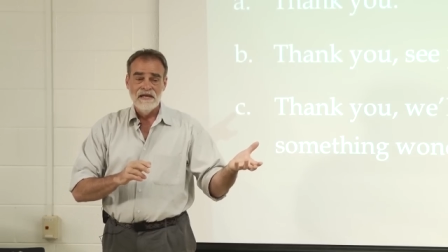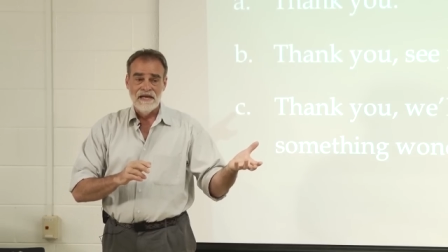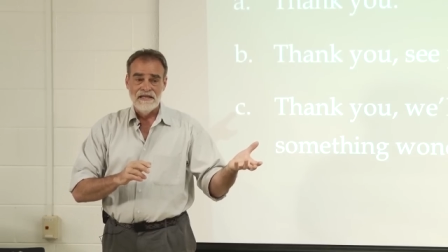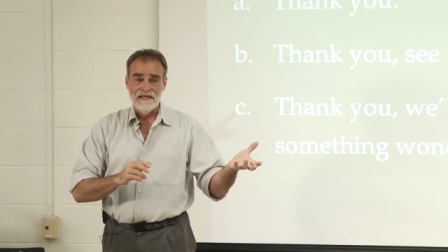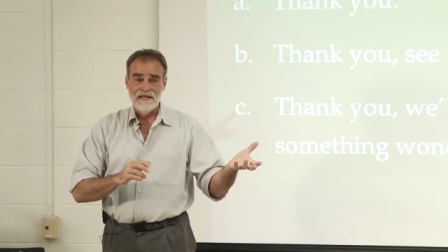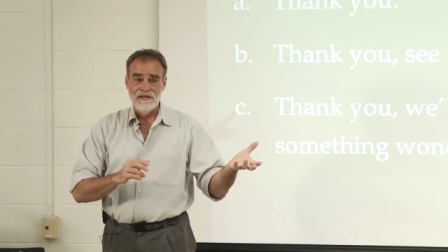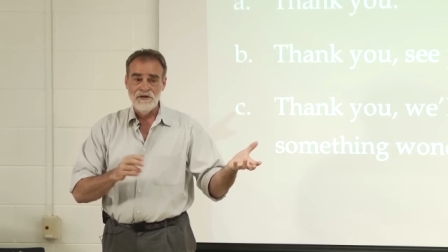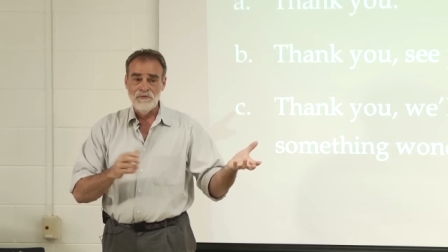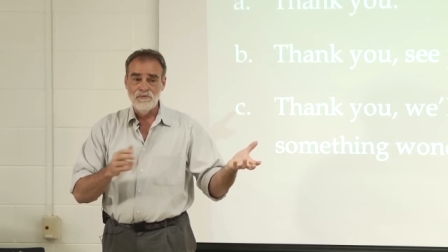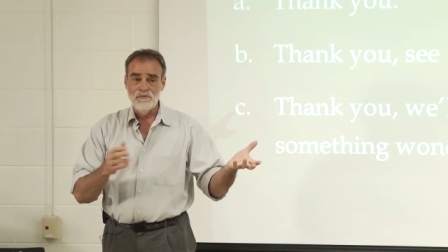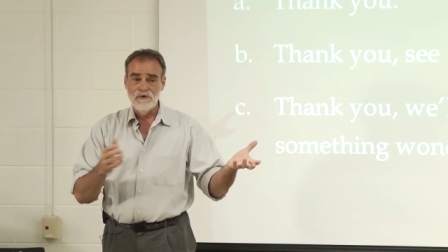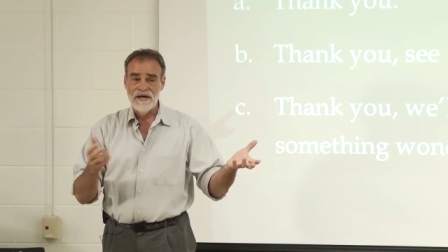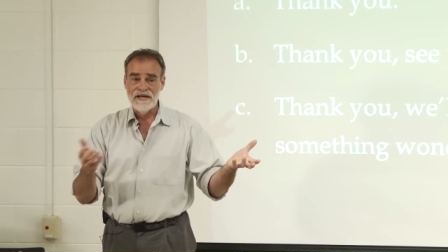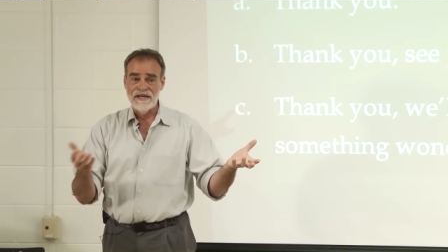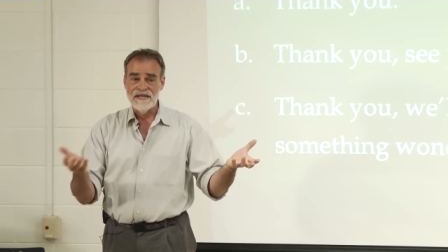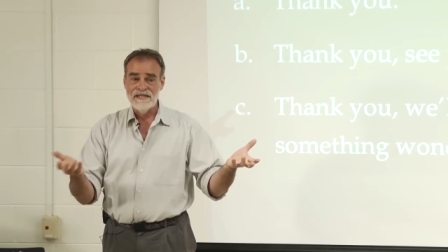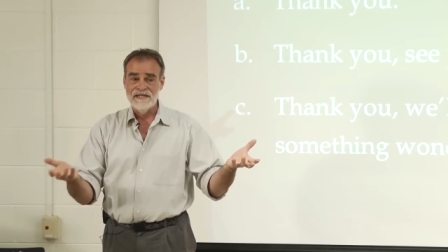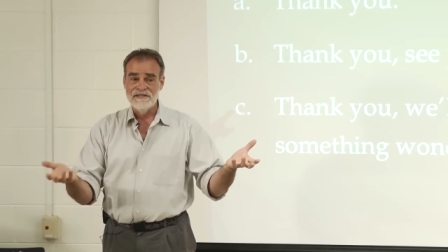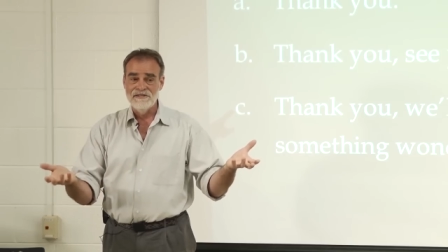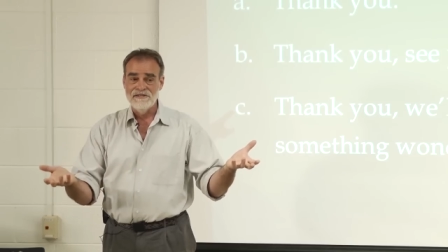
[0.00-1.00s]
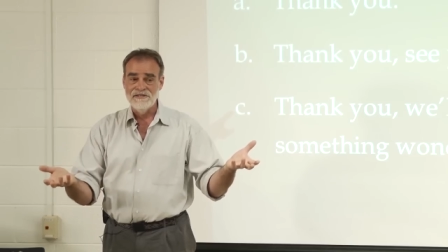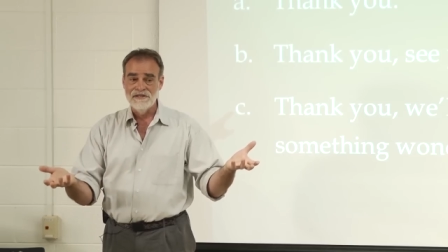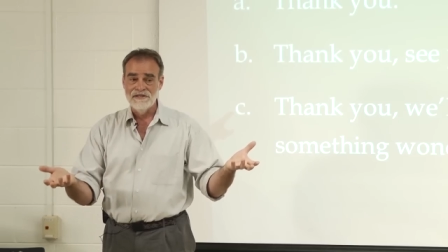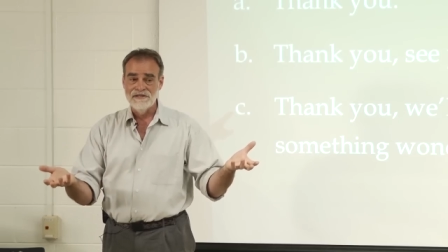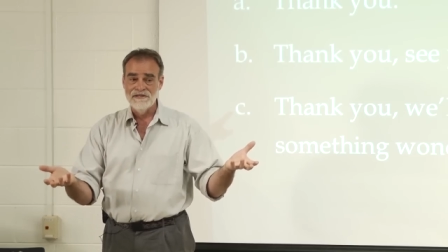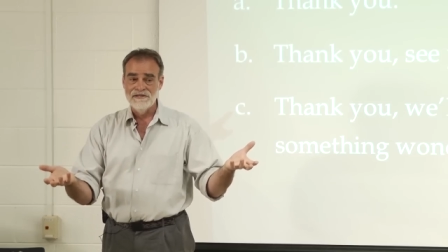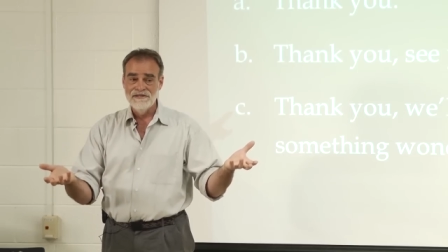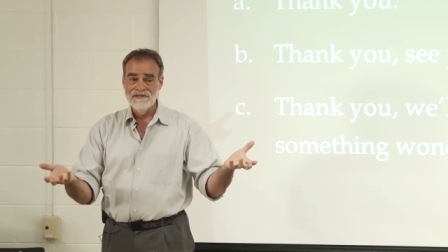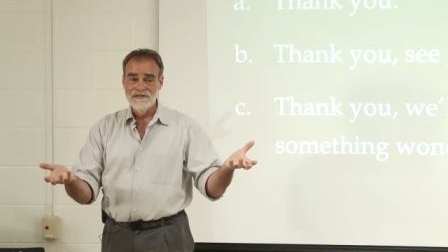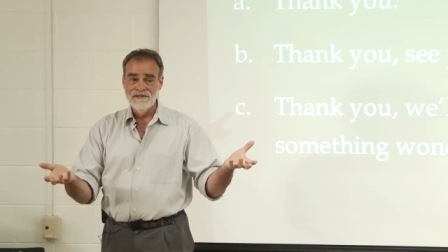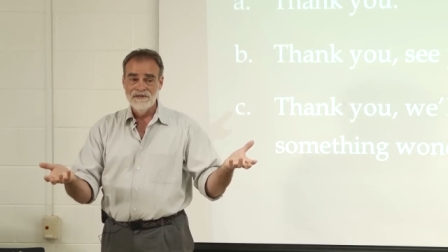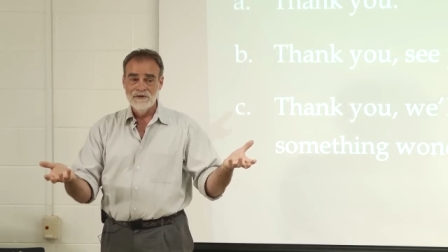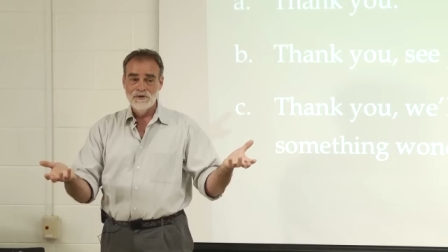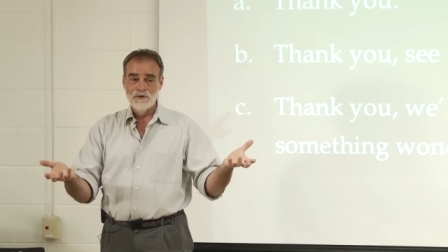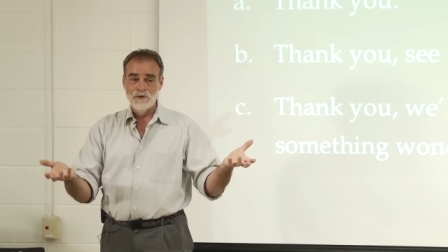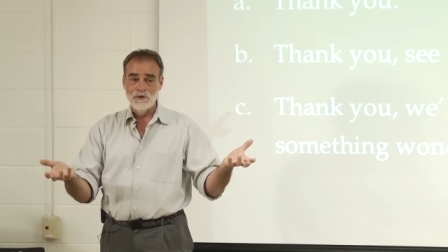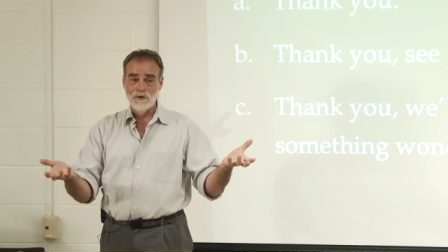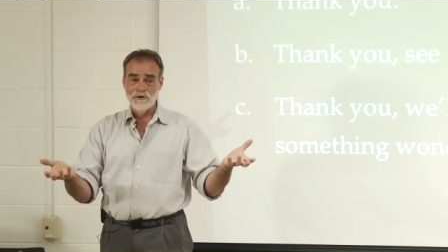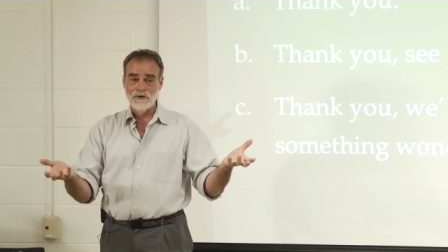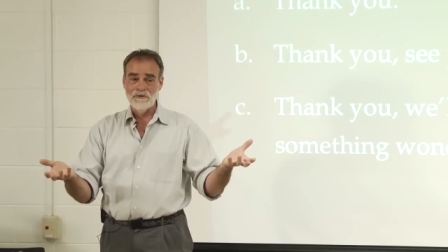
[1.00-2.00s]
and then you break it into
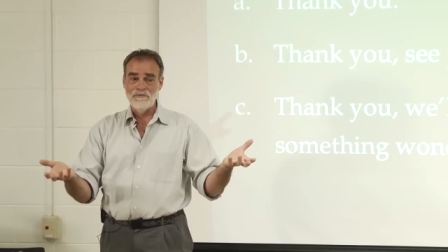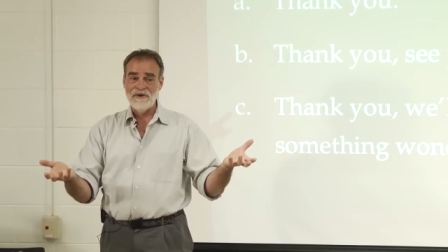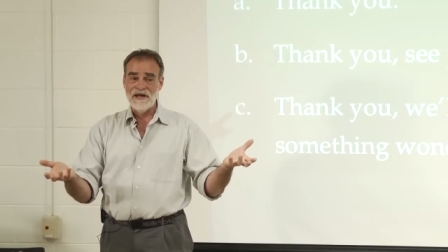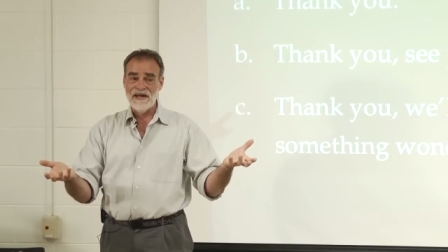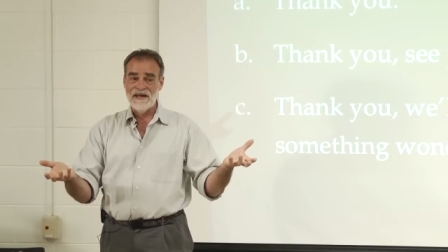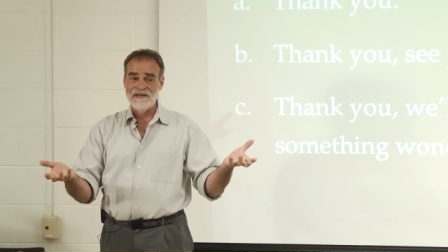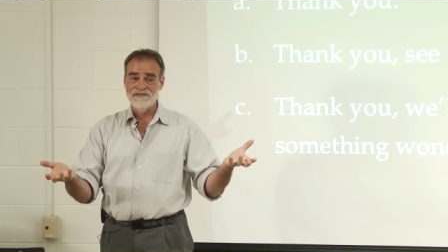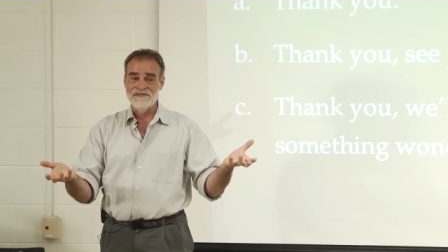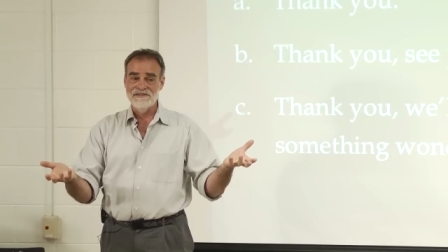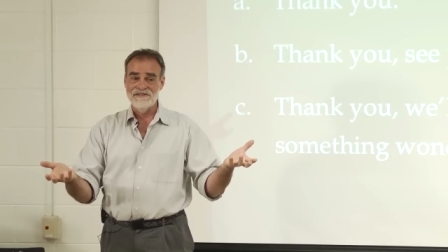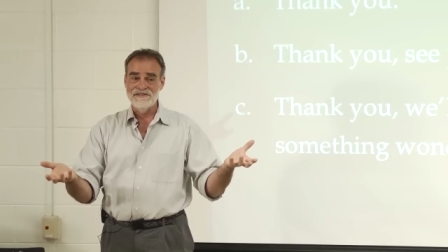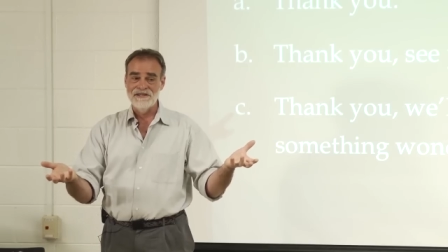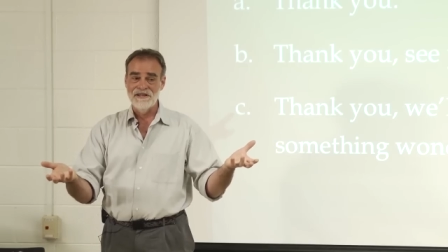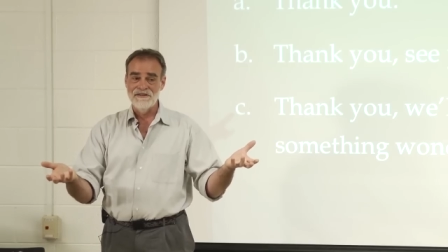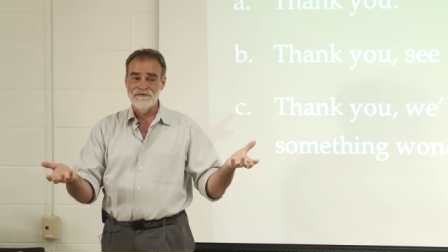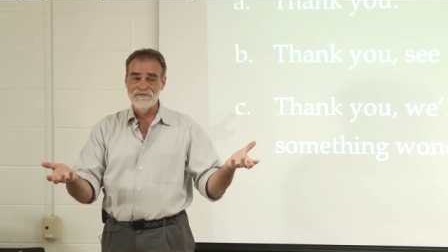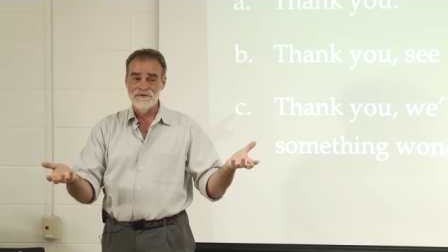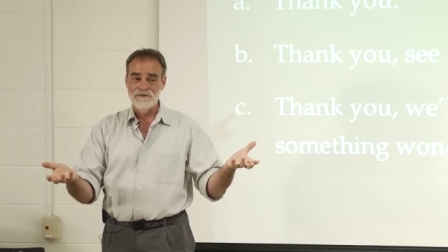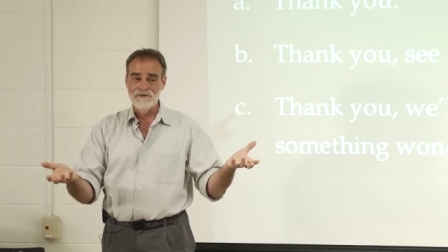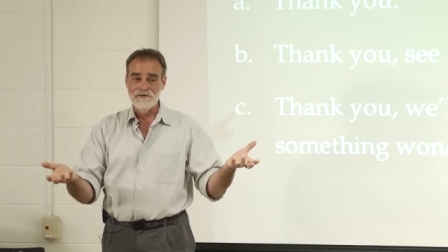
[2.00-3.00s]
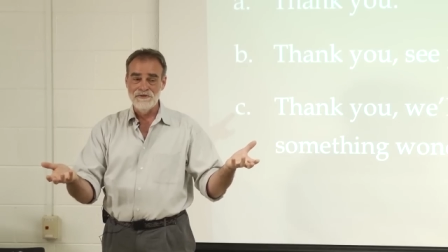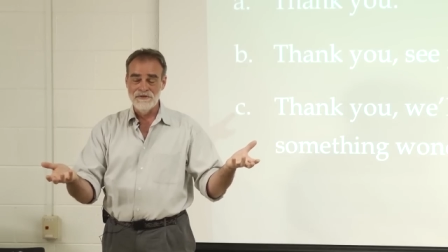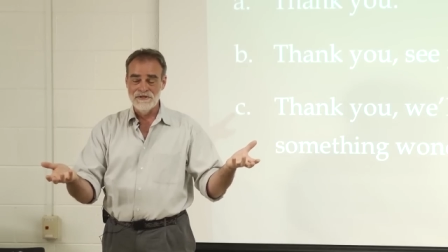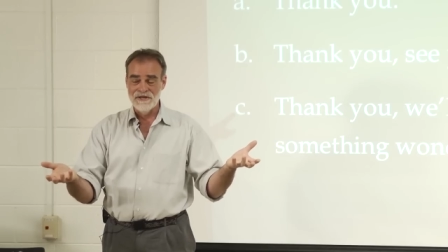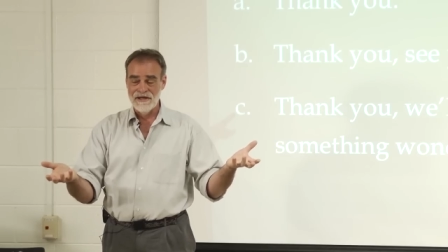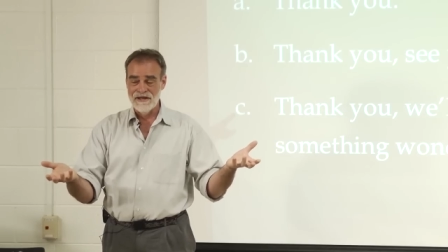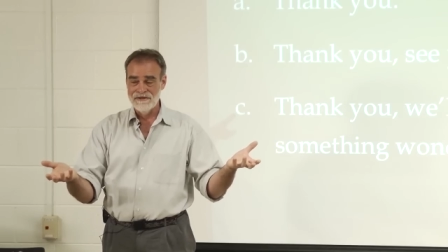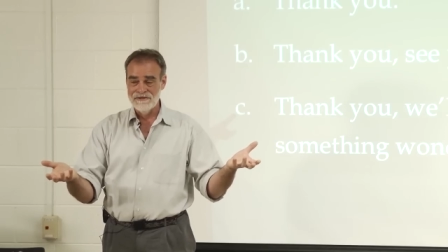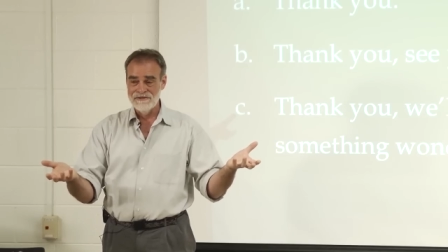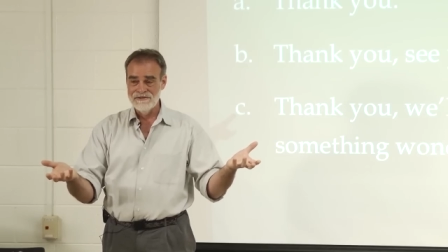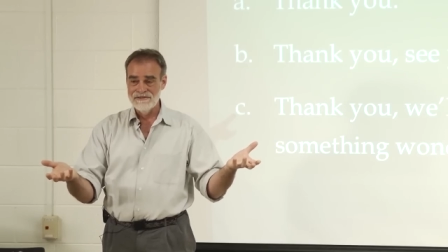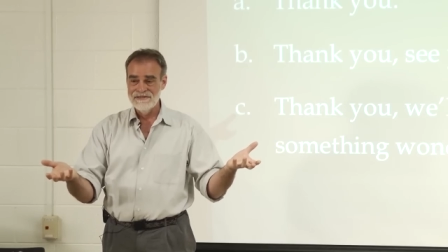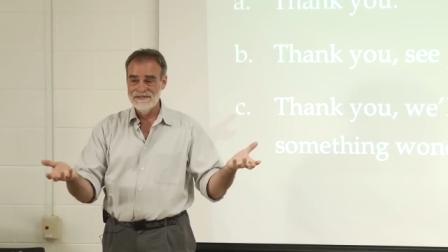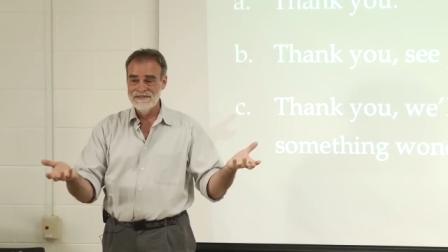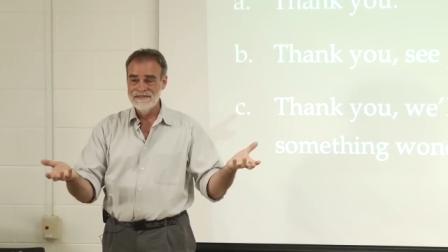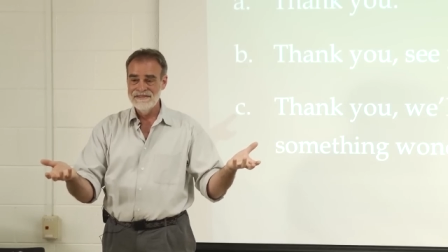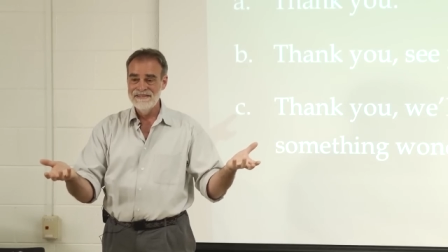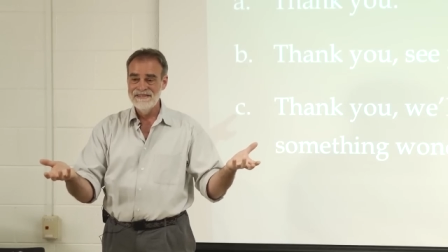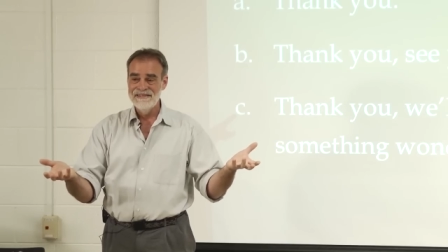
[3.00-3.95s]
quarter pounds and sell it for $2.